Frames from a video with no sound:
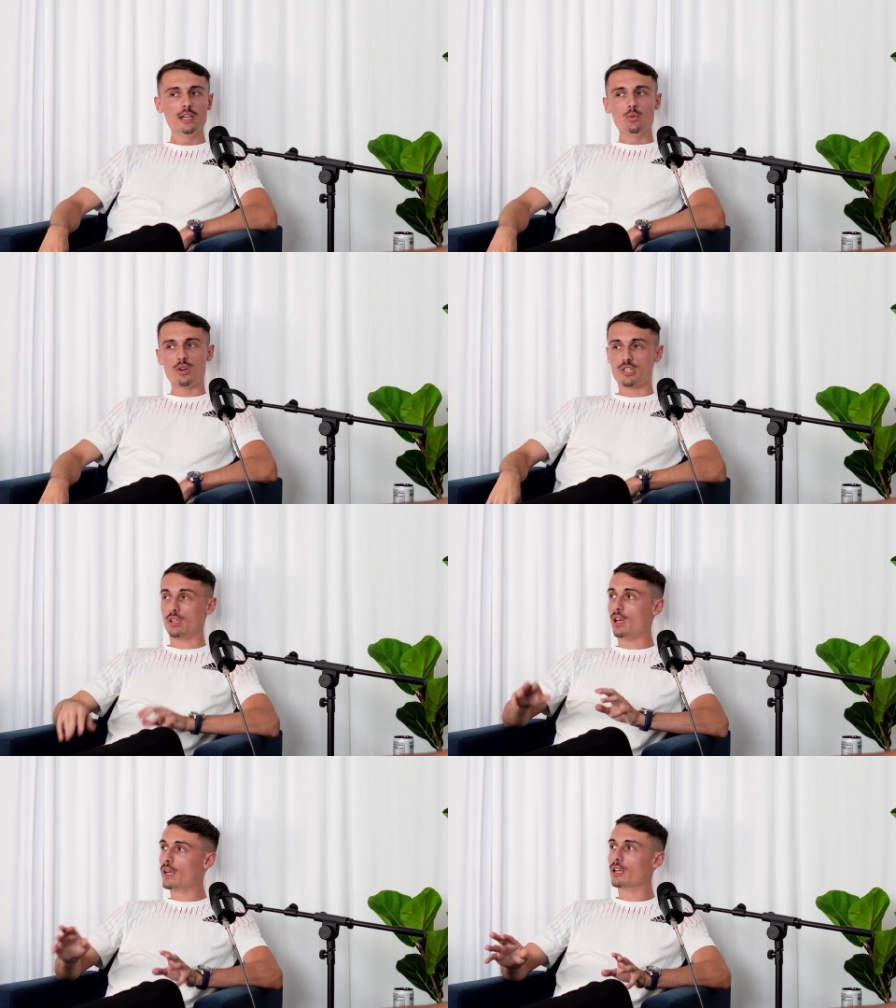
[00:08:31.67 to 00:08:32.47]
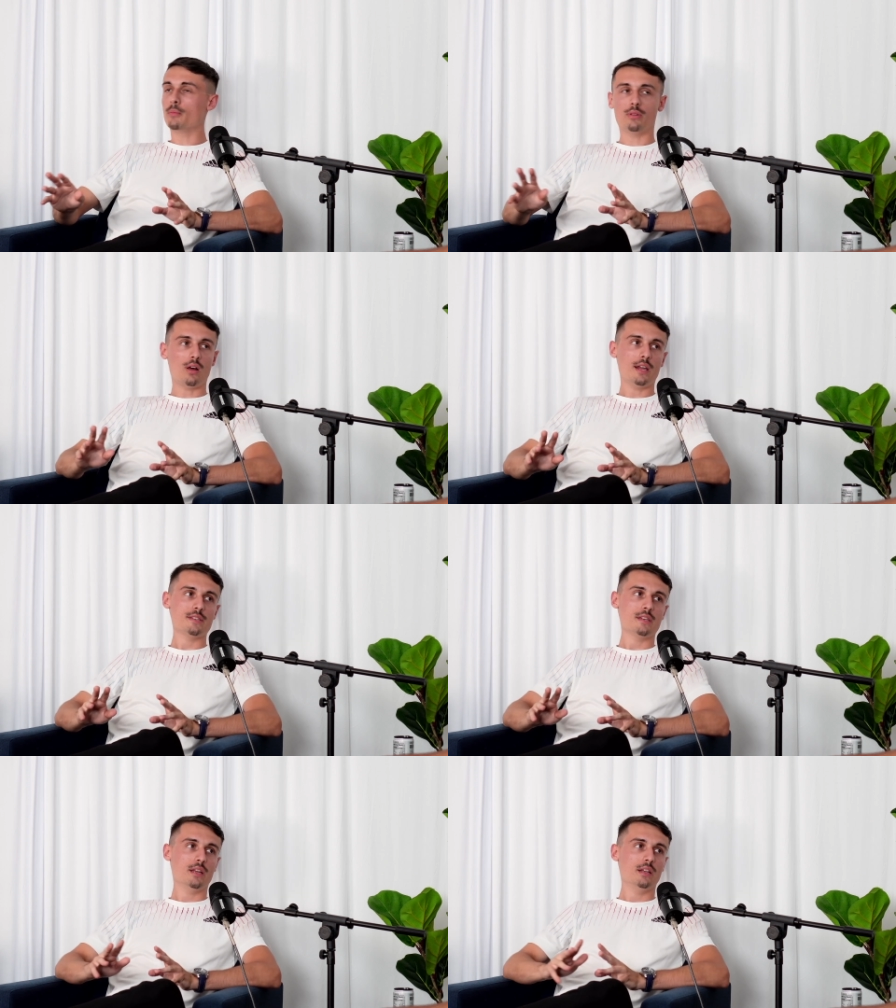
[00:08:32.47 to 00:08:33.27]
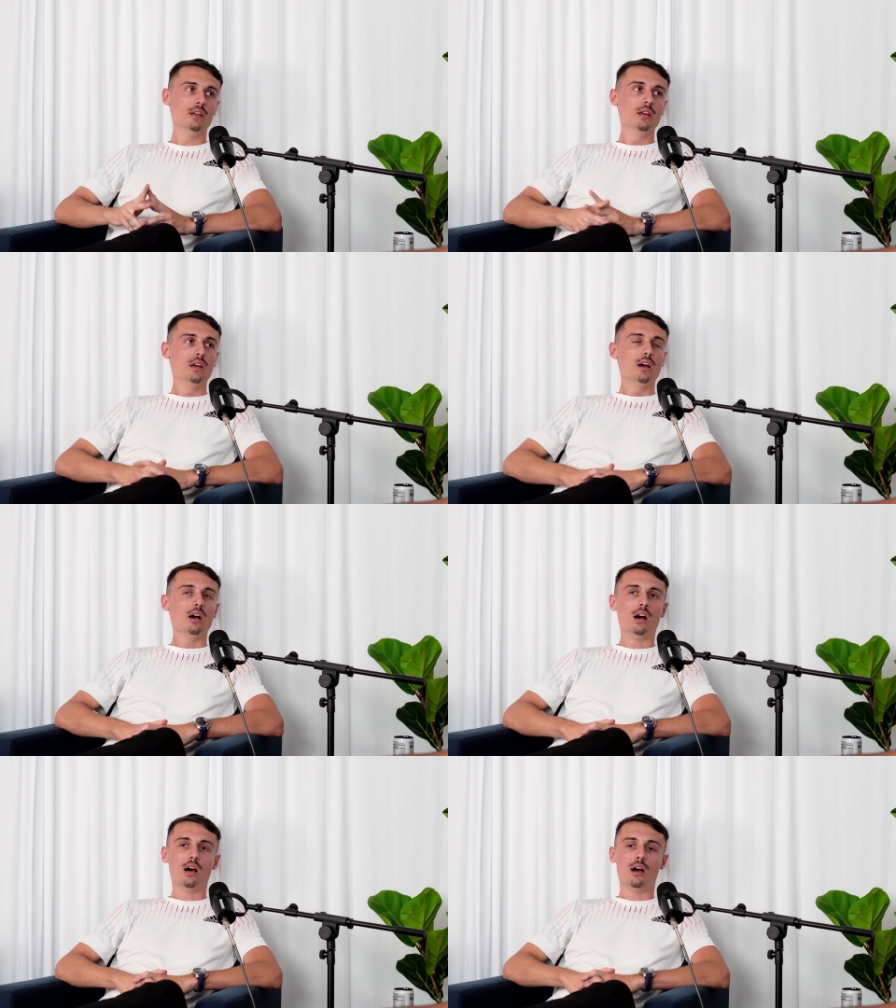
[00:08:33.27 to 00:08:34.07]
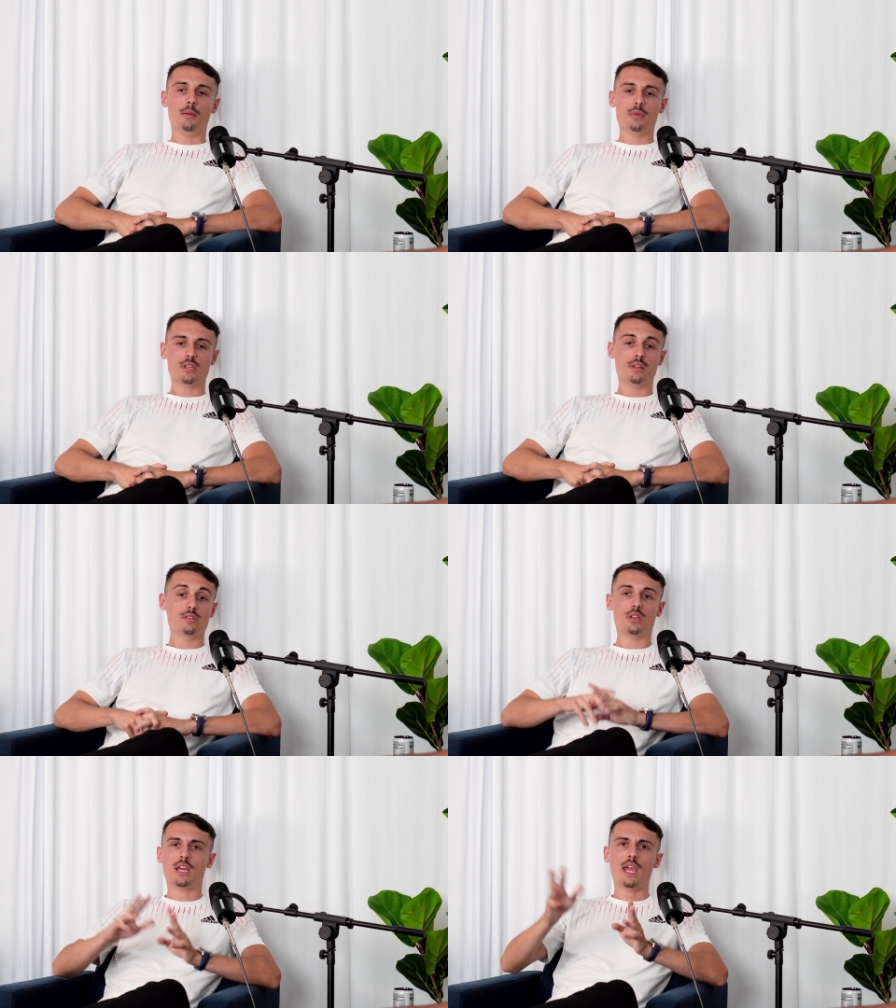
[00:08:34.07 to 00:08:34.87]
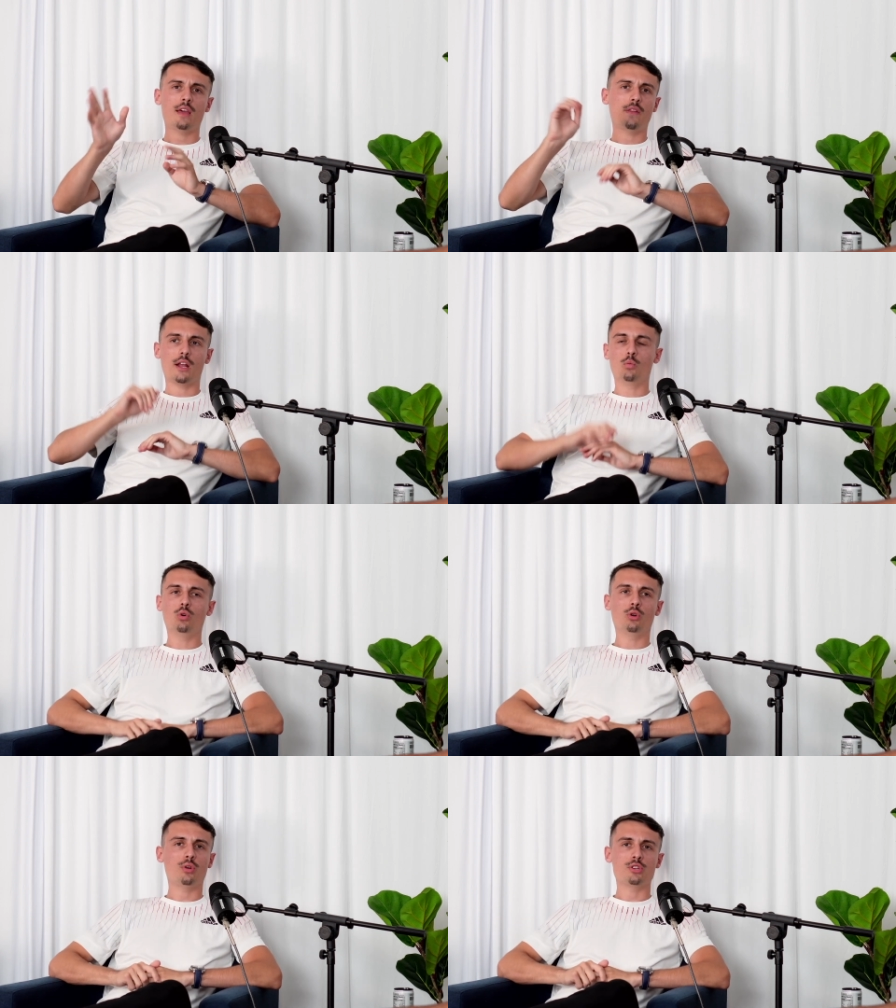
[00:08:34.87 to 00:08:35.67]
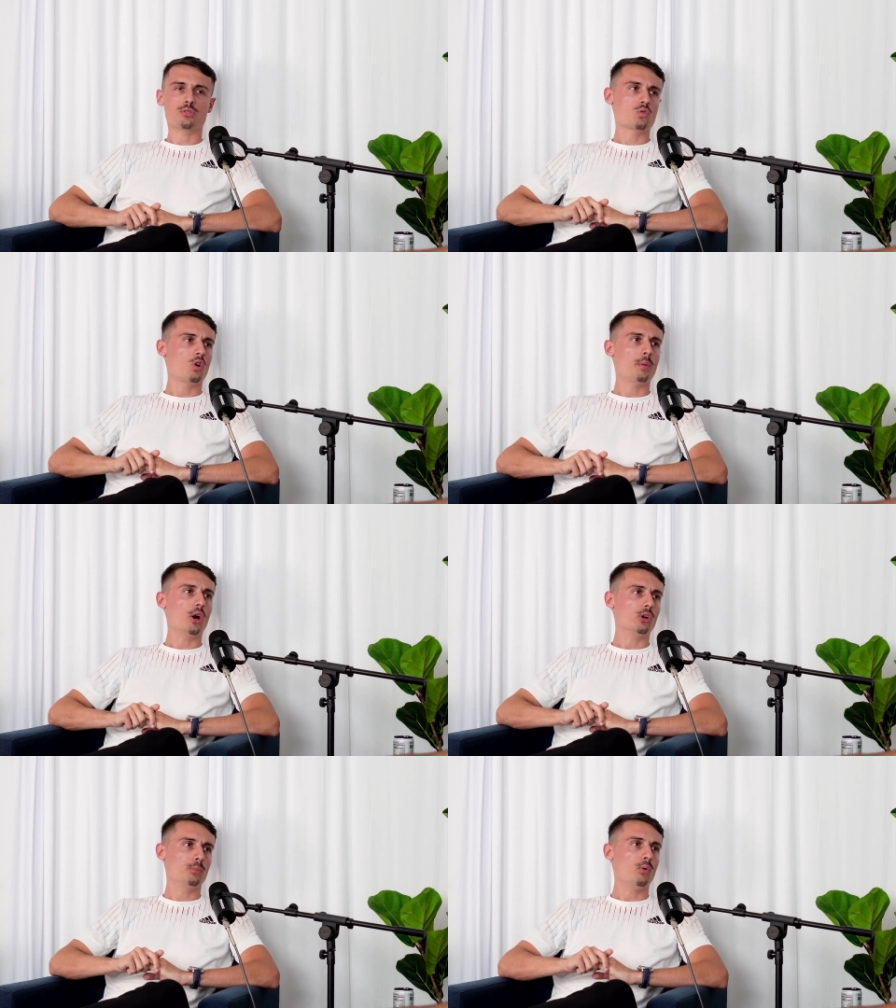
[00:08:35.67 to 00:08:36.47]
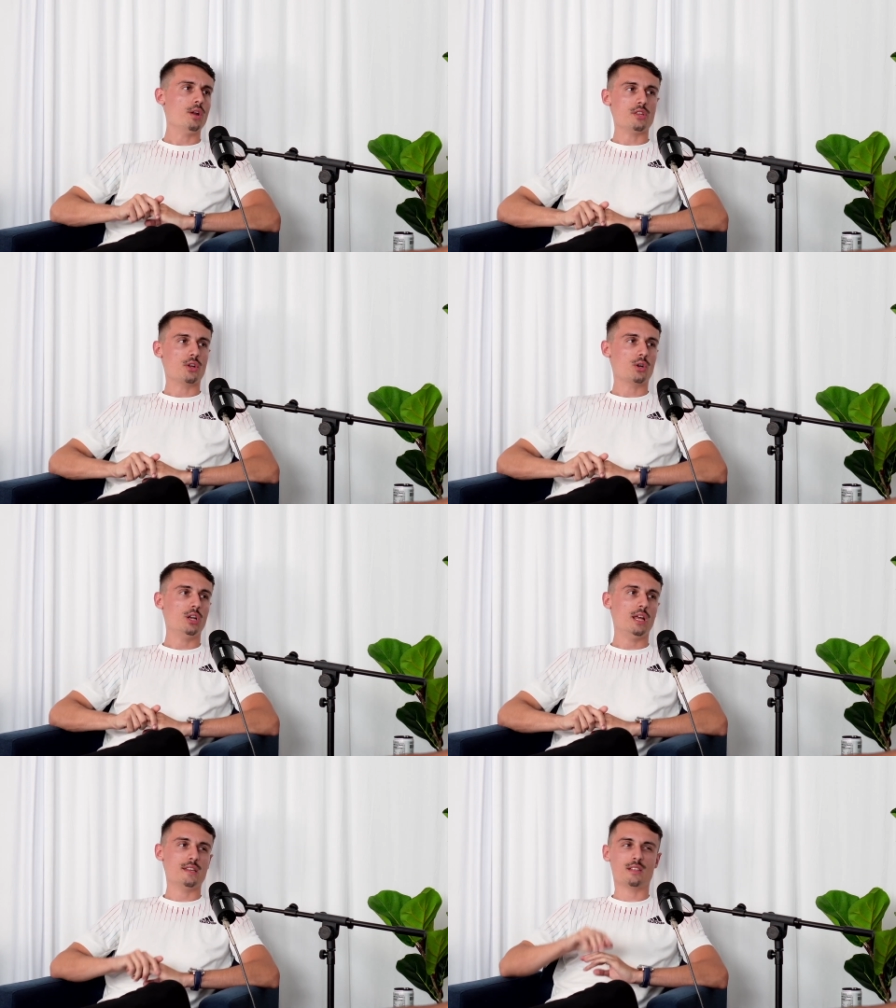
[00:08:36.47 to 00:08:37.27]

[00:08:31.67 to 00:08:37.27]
which is a lot of compliance in it. But sometimes they're like, "Hey, like we'll increase your score by 100 points in 30 days."